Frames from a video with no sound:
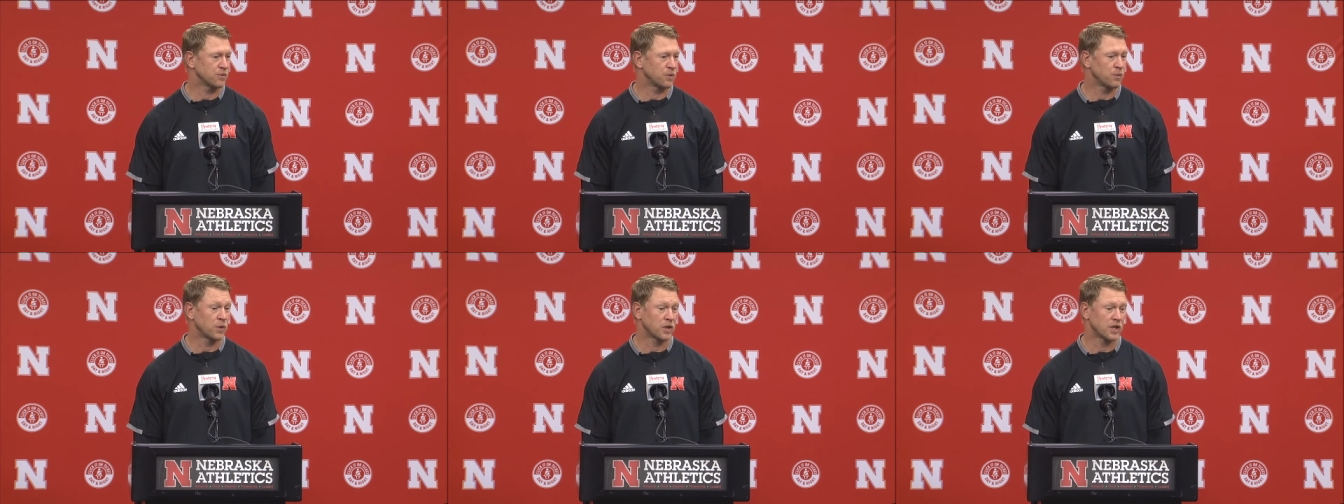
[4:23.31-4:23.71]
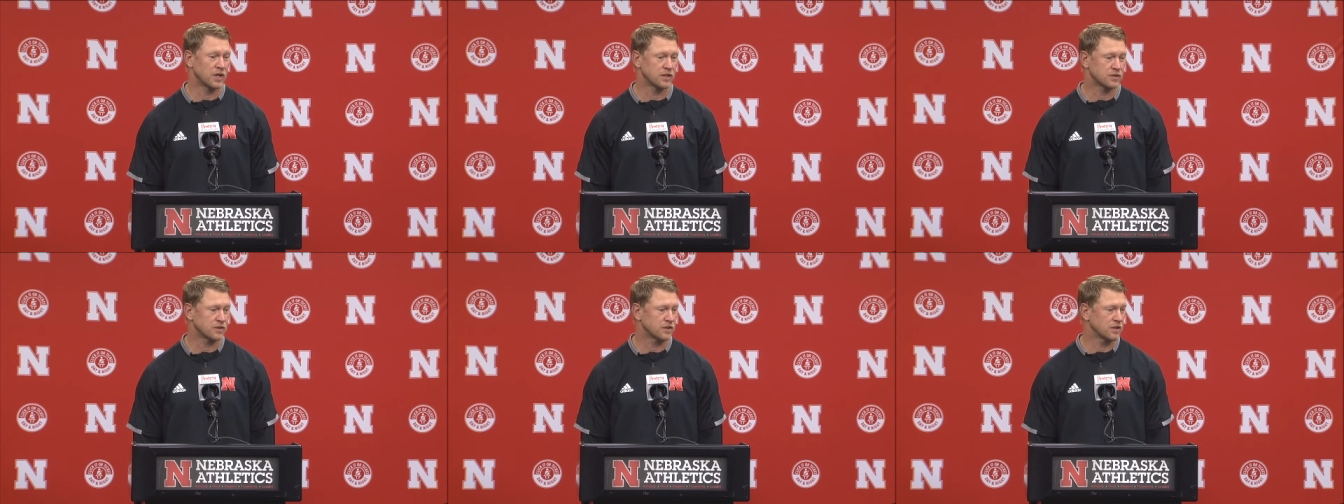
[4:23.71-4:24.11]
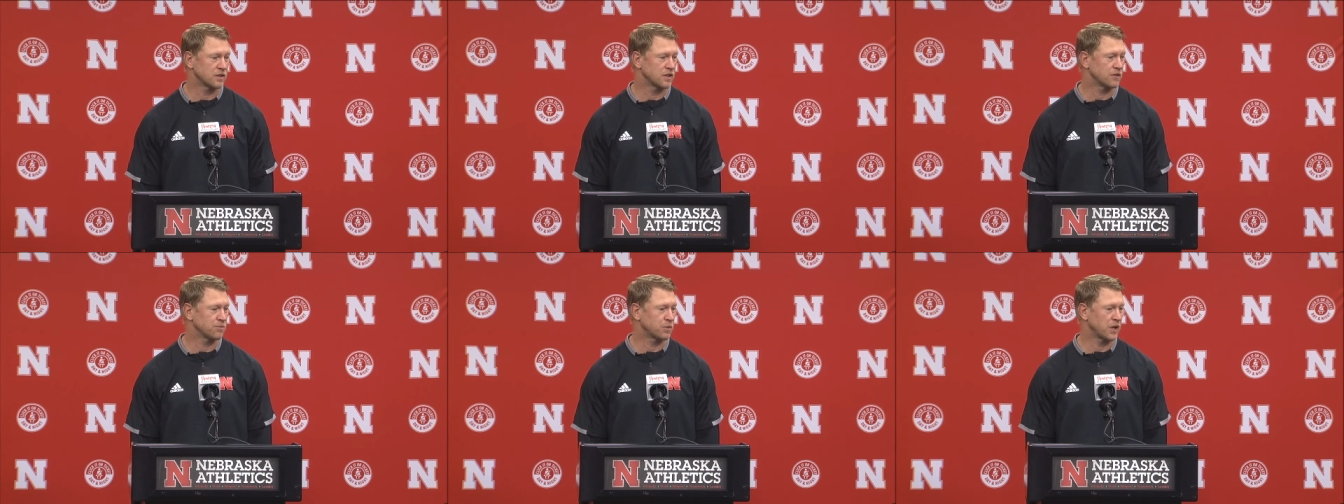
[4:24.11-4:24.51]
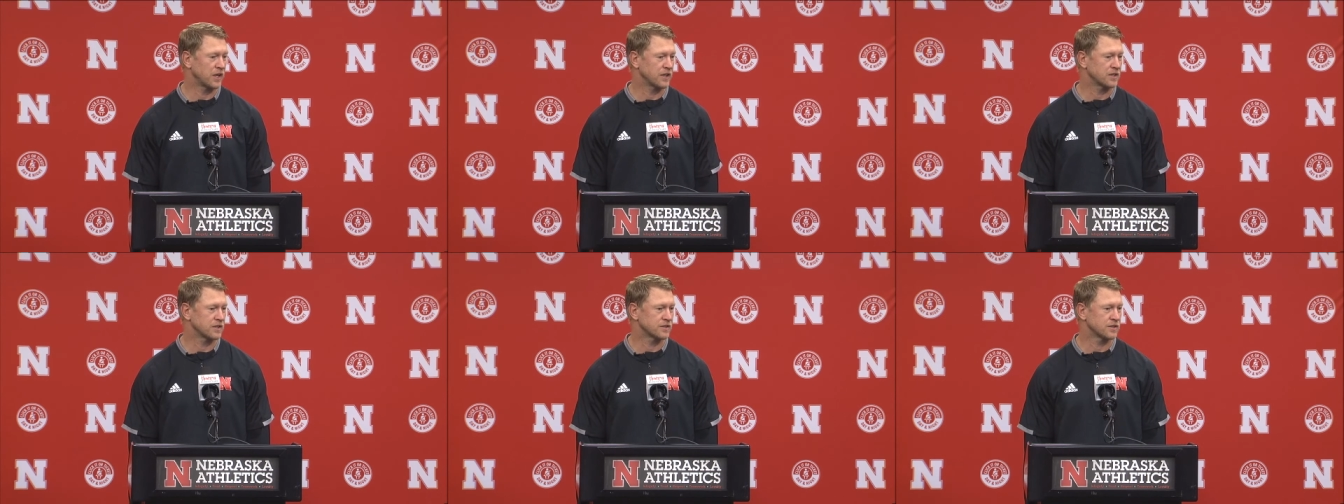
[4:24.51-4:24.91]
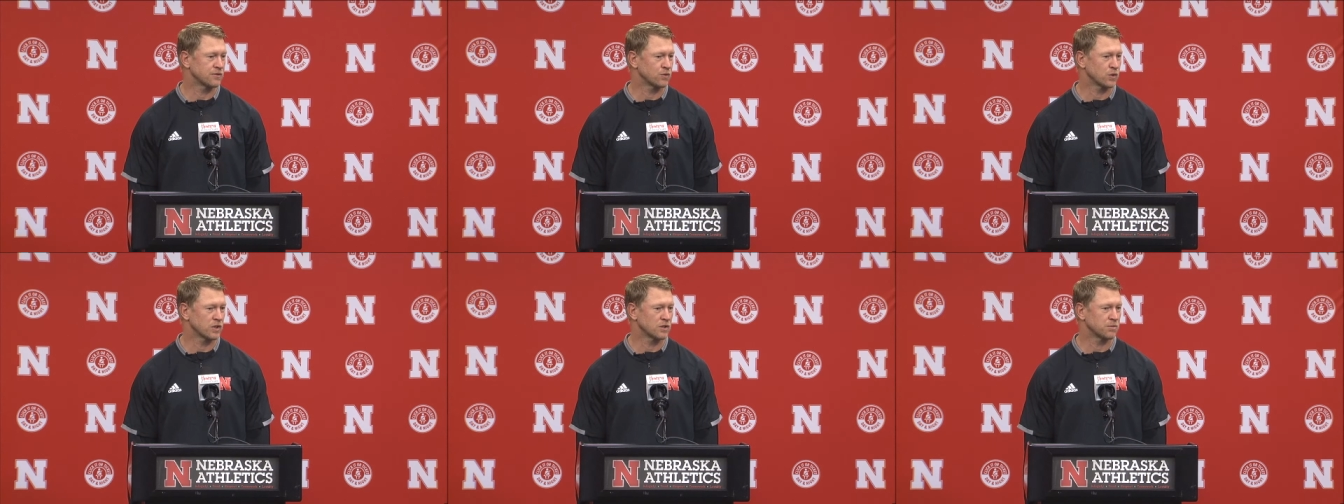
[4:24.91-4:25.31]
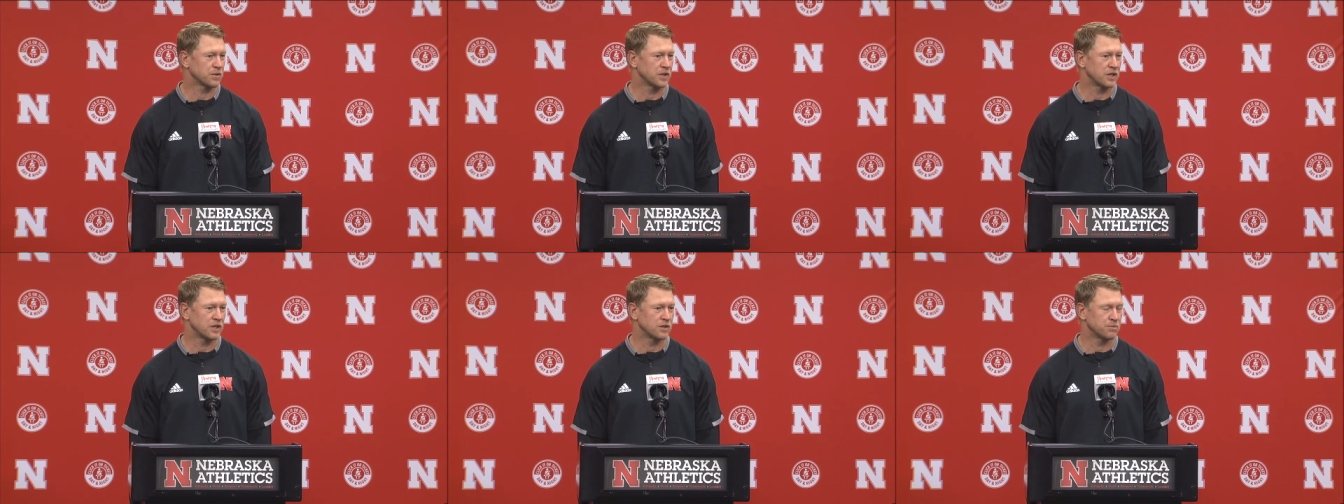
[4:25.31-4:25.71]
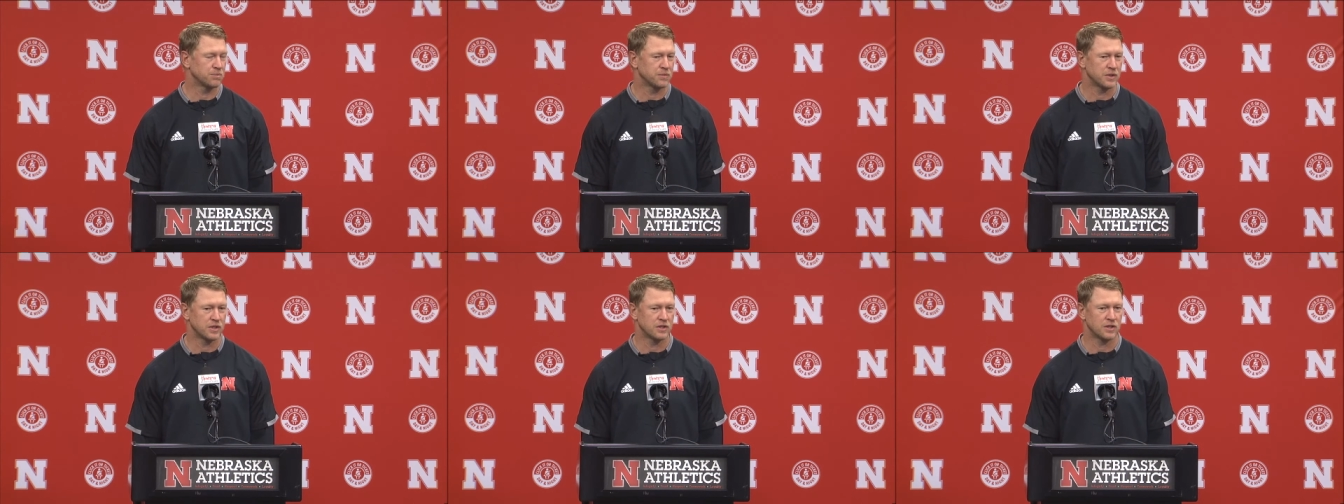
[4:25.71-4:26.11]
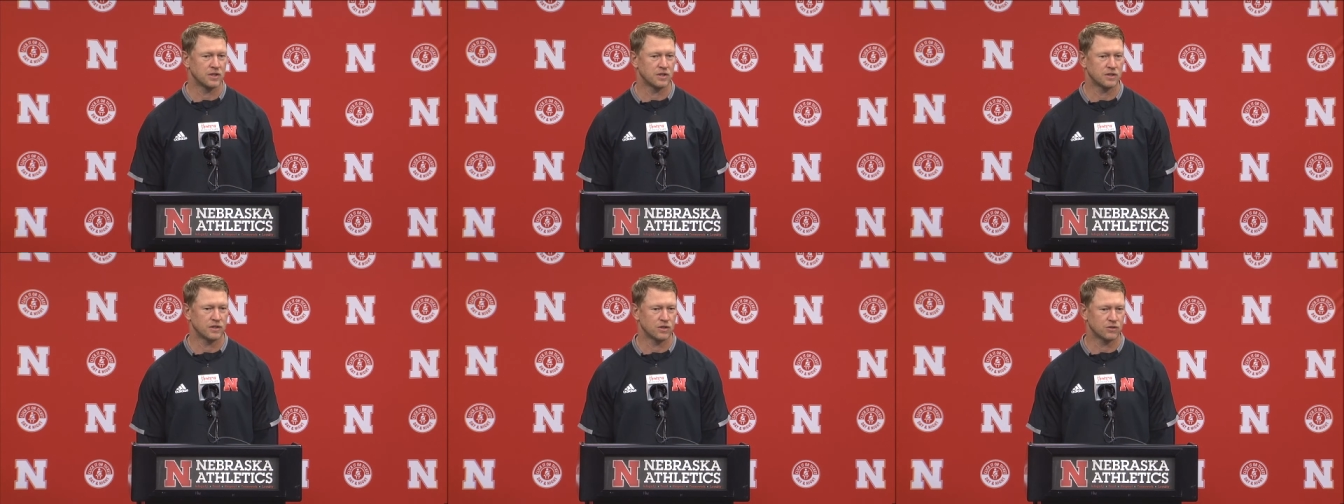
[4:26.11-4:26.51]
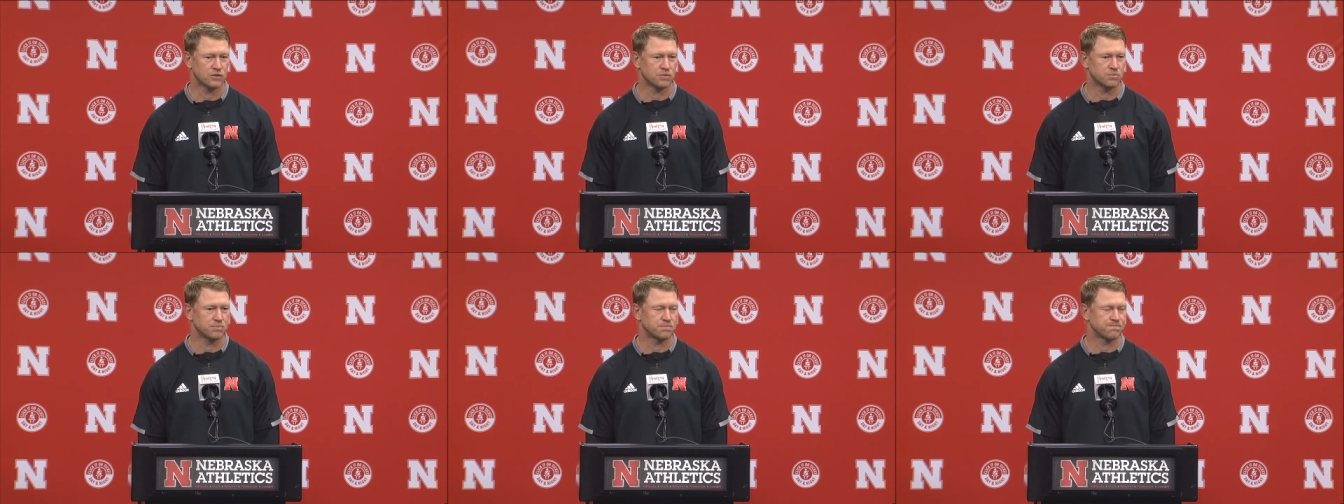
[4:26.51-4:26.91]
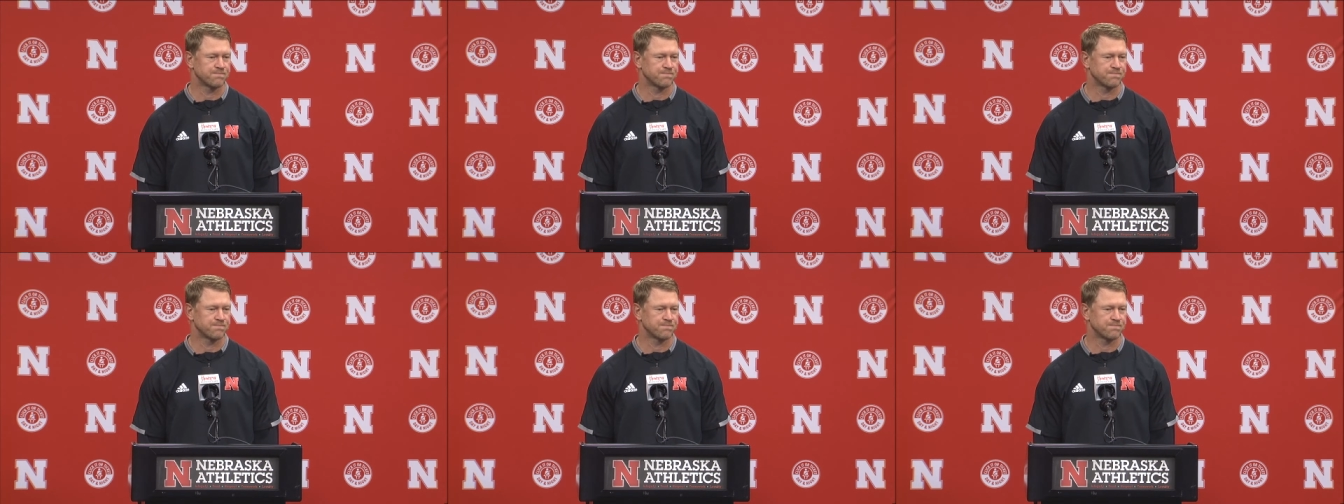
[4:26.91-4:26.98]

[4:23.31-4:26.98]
We want guys to have practiced if we're going to play them, and uh, there's some